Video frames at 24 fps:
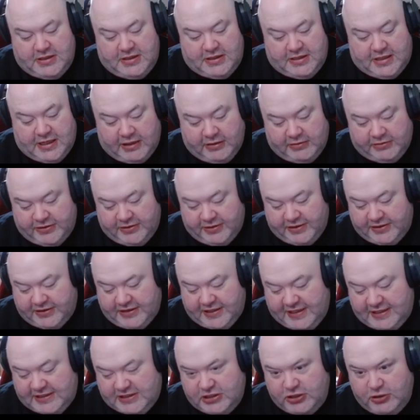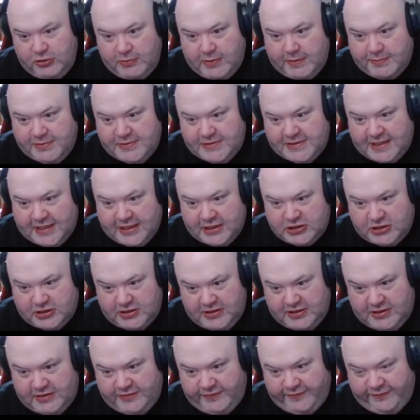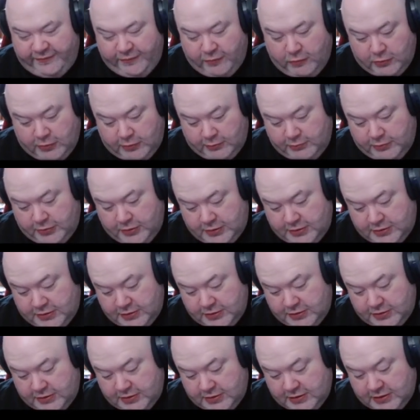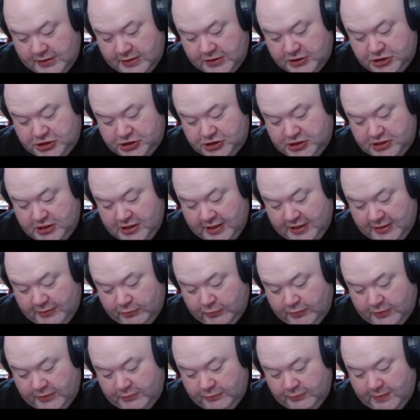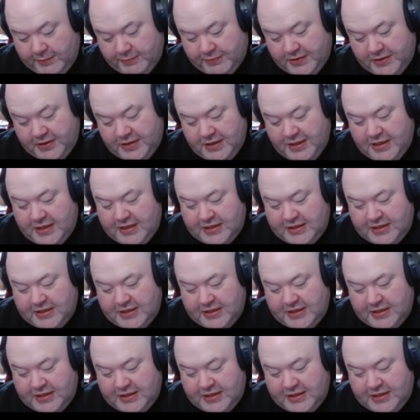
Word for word: Now, the, these two weapons actually form a uh, one weapon.